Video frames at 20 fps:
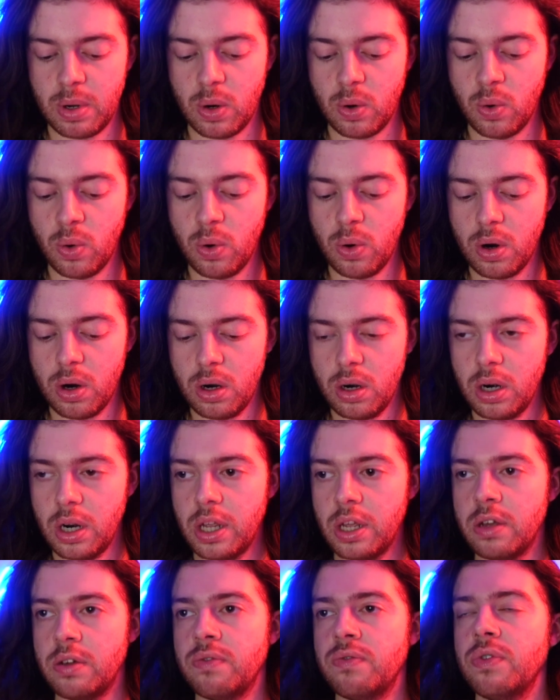or
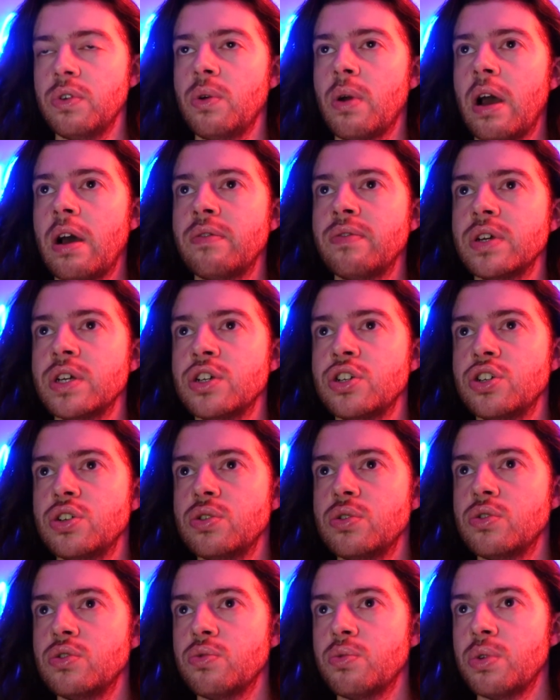if you have
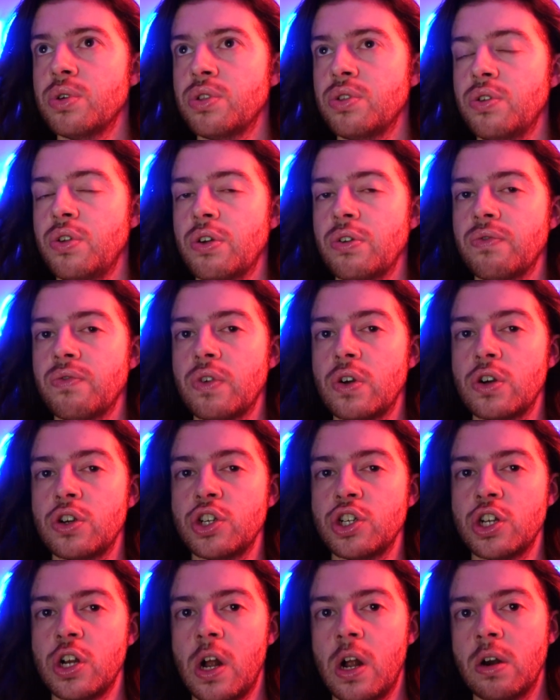issues with your first
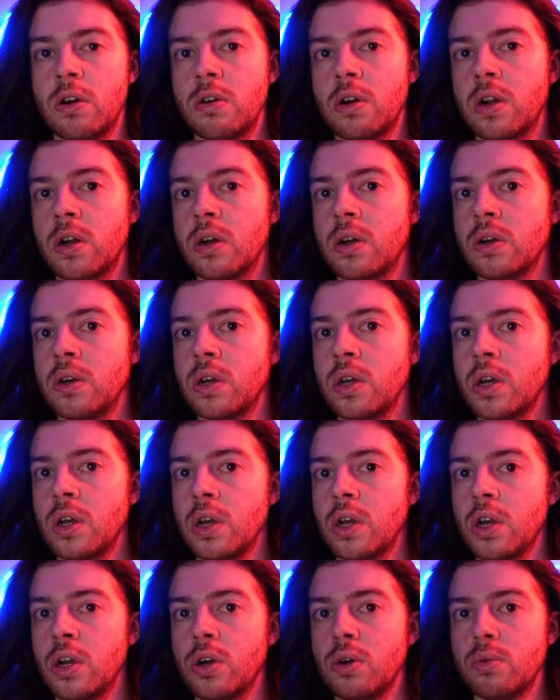chakra,
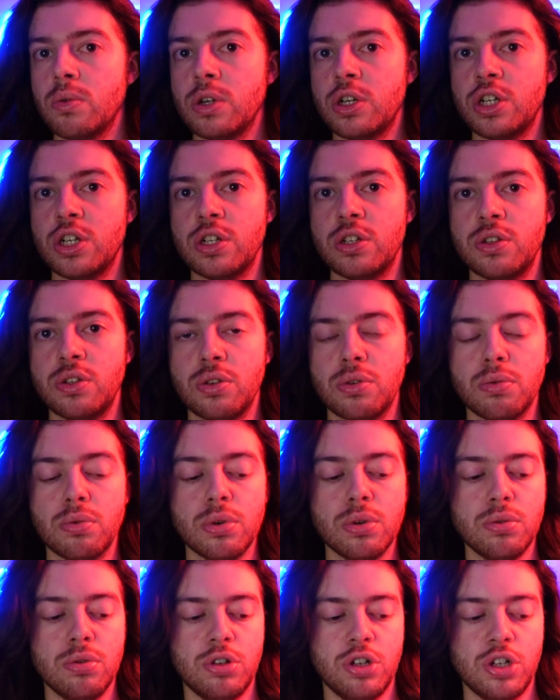which is the root